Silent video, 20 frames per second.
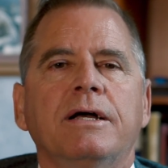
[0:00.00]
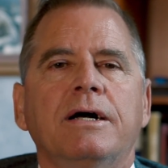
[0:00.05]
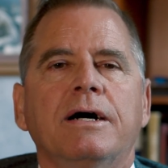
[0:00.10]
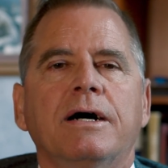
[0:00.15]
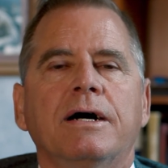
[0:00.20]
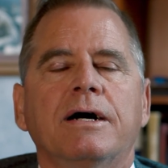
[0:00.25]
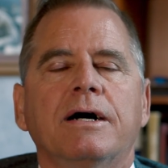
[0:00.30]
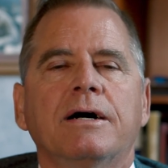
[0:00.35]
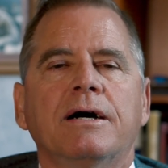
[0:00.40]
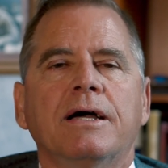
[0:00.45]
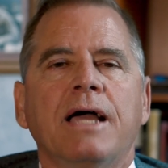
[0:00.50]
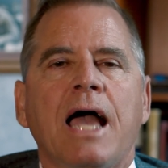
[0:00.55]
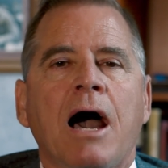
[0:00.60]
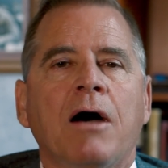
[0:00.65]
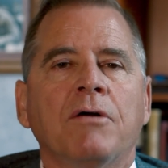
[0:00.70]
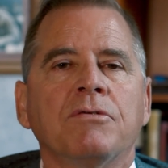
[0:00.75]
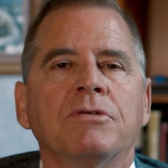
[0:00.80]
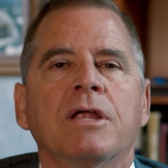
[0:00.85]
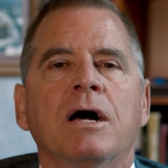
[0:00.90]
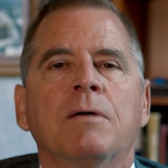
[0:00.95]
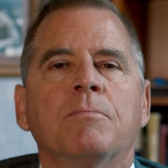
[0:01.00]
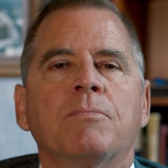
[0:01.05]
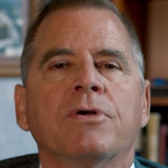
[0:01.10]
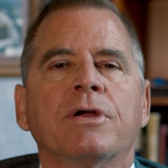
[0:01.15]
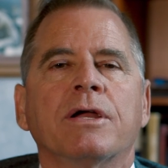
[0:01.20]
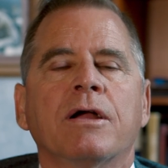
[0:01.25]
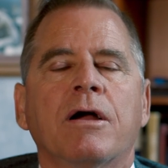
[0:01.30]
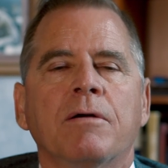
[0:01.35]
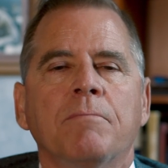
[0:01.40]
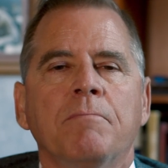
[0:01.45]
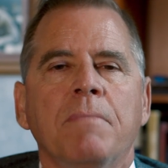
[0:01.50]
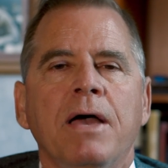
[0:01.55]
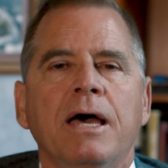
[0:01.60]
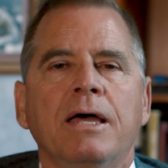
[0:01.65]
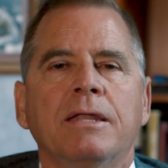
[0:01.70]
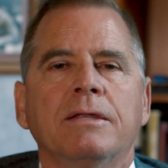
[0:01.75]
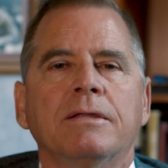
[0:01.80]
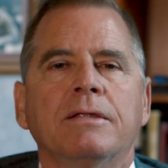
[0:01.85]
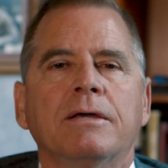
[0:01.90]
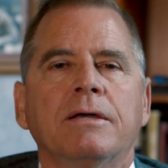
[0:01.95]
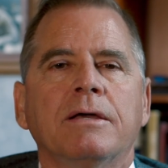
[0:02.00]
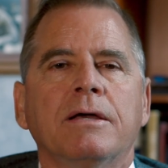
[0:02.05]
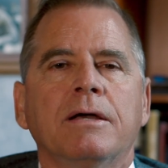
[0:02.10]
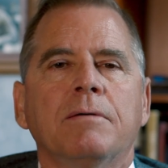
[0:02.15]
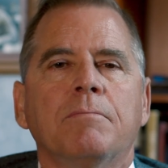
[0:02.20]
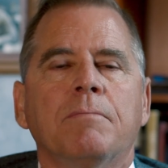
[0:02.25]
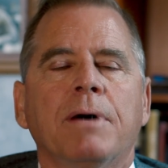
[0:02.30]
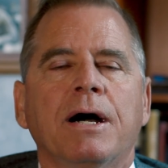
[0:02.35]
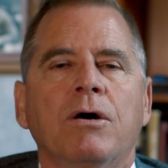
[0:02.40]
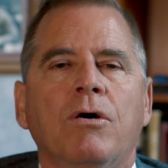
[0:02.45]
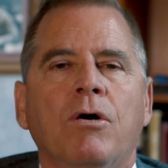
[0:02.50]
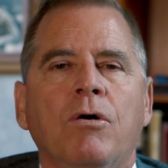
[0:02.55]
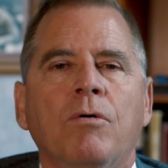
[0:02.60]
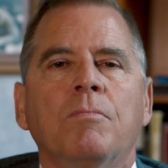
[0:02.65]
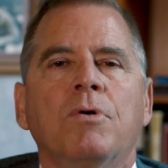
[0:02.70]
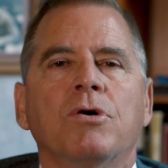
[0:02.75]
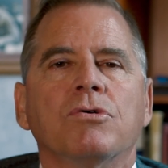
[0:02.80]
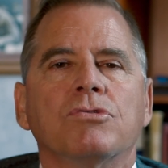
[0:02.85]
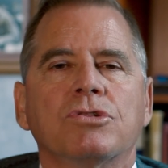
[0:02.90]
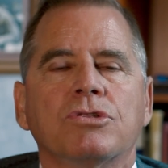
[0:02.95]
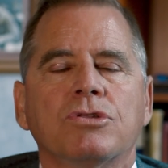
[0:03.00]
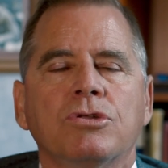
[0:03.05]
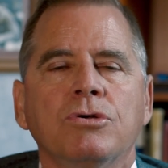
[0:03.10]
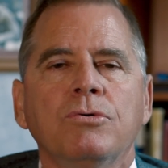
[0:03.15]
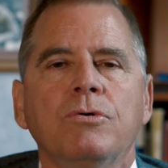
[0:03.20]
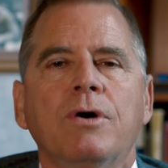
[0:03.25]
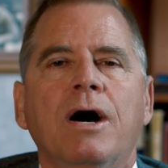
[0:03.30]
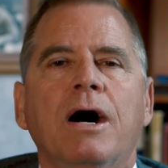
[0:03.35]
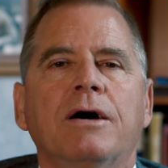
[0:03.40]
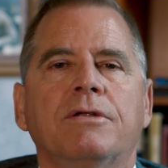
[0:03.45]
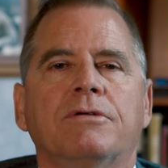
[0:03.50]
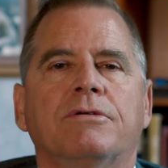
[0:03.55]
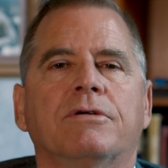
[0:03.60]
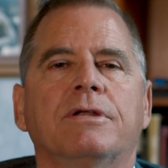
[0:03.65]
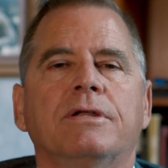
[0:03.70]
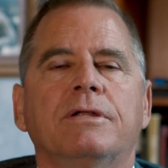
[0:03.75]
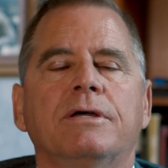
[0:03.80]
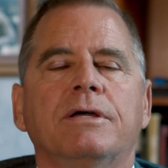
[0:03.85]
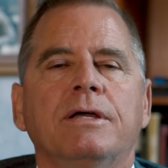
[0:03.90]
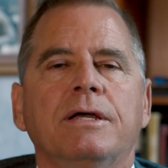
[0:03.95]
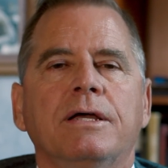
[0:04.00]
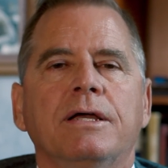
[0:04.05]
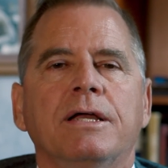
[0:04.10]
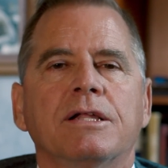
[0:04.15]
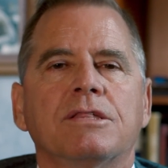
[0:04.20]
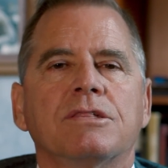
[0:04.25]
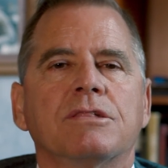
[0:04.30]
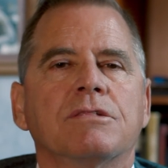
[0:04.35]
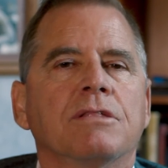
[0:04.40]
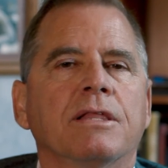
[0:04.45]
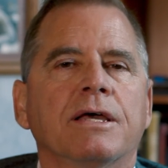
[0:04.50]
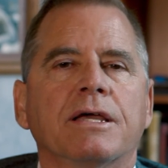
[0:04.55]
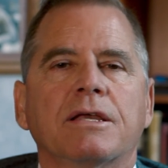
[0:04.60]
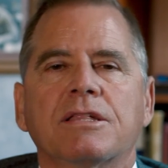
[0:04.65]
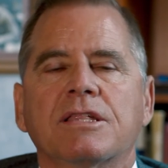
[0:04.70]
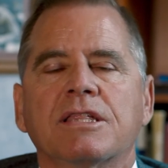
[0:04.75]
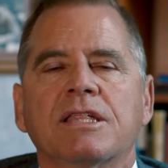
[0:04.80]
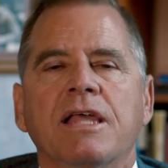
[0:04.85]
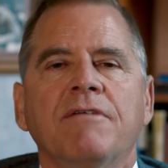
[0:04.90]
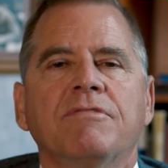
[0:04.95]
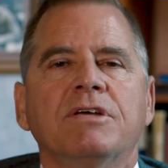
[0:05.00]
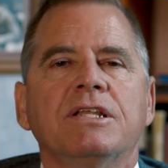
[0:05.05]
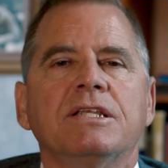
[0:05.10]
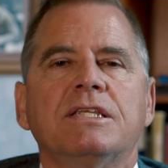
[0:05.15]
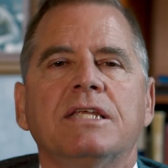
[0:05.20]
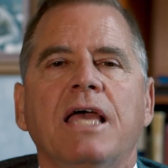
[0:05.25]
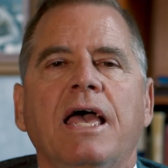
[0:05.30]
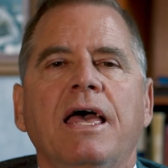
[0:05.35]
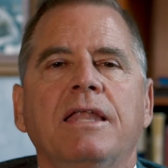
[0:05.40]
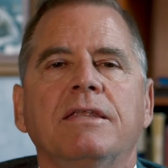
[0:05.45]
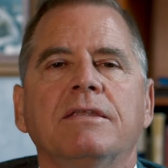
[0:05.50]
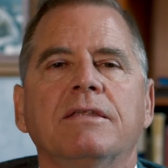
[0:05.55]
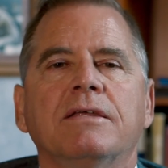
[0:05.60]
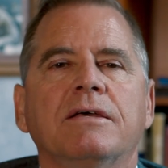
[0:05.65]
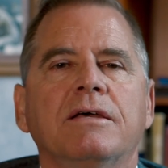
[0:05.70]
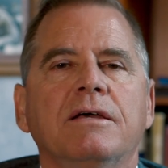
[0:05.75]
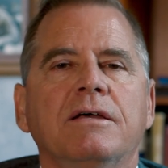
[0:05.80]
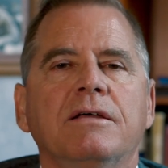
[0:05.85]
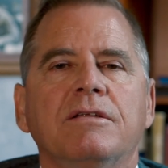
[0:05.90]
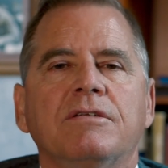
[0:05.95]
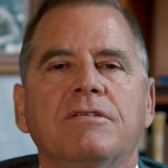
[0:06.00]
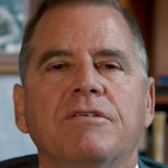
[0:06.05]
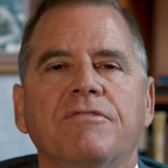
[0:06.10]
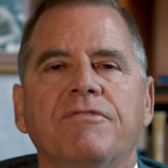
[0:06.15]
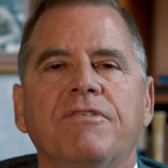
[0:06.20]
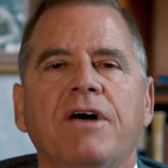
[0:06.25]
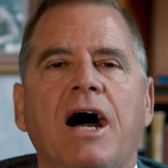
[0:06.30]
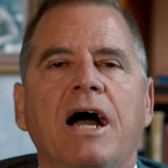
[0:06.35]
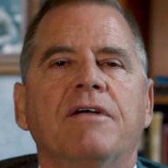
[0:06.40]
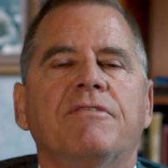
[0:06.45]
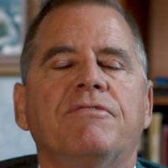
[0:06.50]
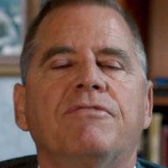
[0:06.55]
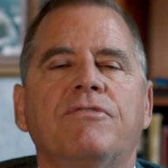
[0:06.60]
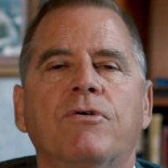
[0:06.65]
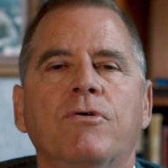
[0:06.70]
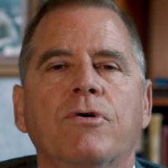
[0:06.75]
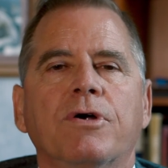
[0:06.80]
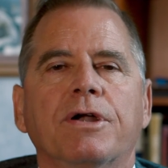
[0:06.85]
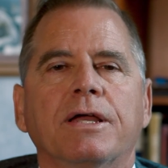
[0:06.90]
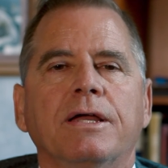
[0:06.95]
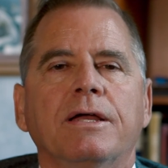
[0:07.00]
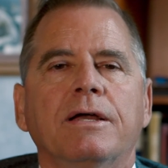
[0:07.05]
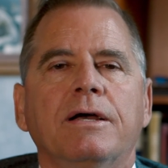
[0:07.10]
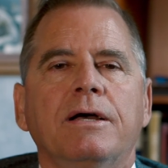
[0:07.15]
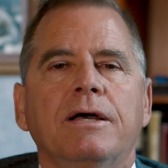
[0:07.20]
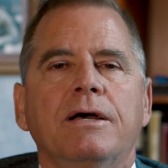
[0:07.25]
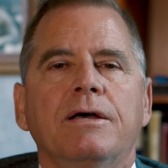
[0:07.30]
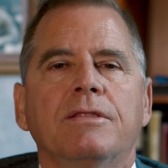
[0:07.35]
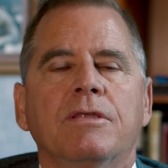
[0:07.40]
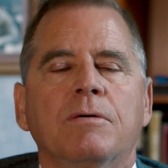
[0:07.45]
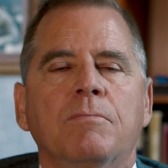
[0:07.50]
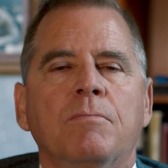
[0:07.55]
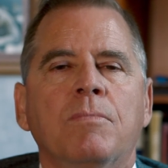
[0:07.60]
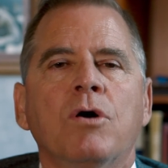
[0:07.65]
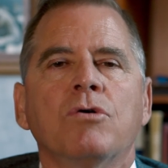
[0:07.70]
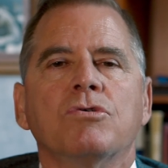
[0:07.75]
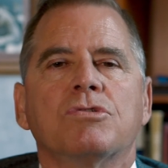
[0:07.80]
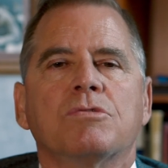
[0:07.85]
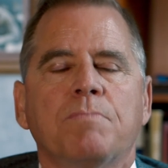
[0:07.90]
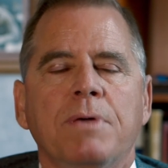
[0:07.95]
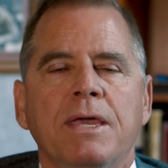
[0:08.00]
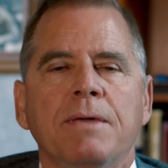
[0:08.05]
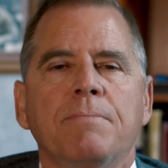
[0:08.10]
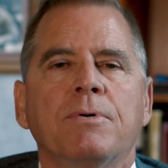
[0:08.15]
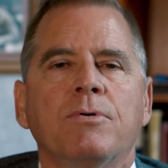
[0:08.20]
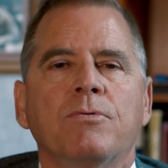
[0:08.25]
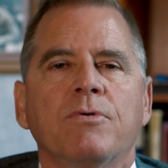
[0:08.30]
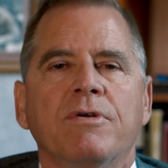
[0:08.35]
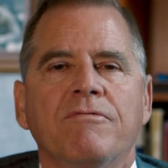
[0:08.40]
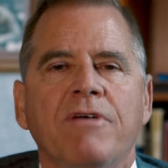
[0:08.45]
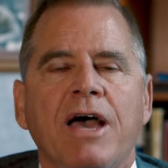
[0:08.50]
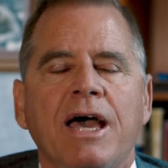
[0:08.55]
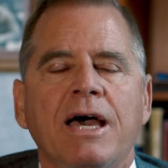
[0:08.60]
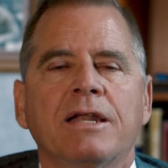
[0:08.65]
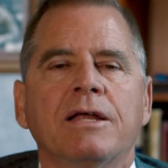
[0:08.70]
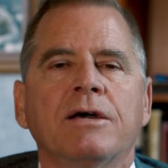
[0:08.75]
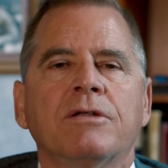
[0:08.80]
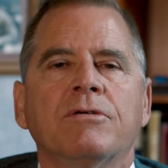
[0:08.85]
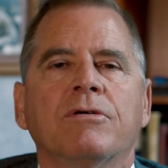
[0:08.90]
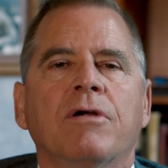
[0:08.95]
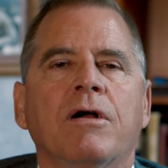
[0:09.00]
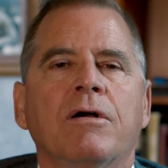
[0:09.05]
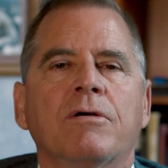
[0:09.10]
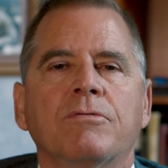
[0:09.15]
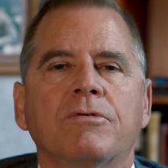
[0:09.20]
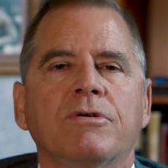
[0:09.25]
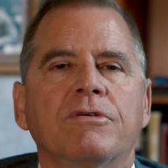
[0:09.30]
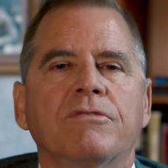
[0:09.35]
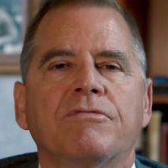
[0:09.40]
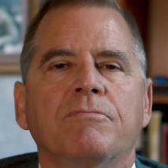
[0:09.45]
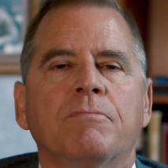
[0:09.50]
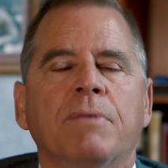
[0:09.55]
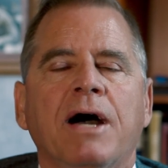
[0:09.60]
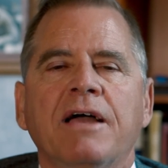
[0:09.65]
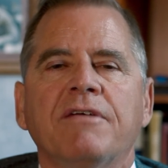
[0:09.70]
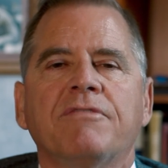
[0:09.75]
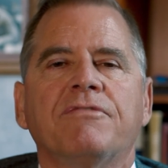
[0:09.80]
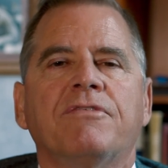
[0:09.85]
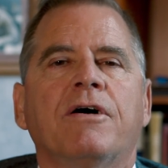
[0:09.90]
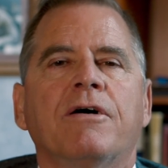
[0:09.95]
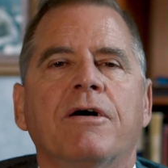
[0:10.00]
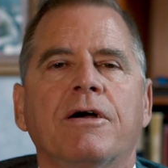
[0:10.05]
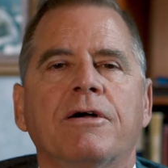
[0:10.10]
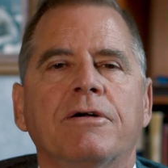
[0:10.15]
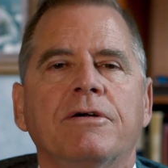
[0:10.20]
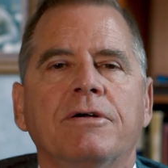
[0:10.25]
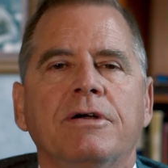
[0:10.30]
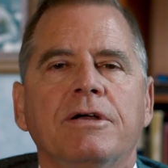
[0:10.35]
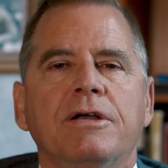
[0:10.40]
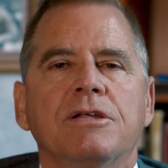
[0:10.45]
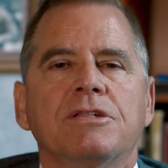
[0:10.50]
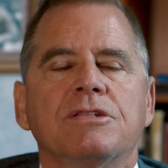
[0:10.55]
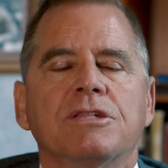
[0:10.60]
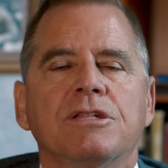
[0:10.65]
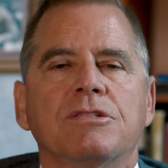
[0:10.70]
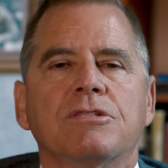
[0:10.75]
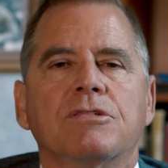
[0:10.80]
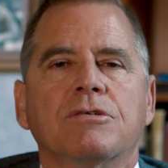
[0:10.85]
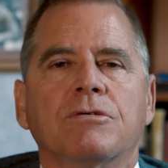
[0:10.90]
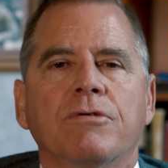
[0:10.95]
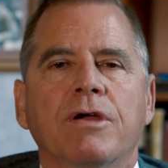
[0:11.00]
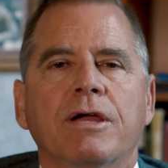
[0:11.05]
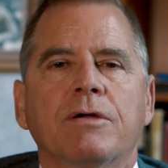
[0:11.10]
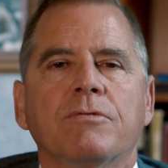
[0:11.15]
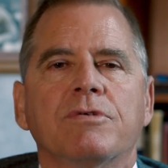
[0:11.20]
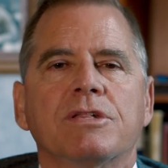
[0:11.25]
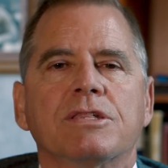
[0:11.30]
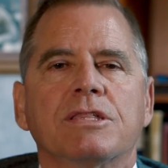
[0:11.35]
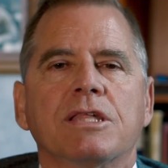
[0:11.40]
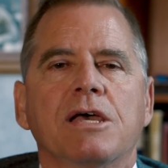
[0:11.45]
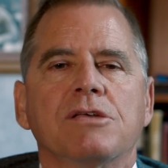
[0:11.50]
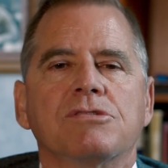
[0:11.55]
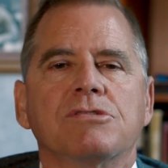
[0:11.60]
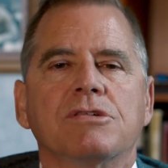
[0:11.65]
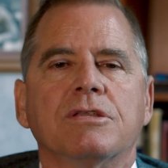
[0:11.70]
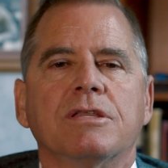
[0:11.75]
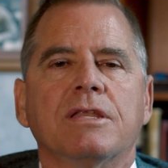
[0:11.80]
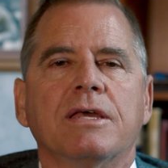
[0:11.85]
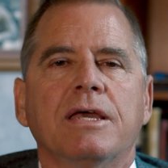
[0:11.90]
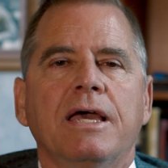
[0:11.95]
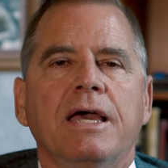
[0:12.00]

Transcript: uh, outnumbering our men by almost 200. It's like 710 to 540. The most people we've had under our roof by far since the Great Recession.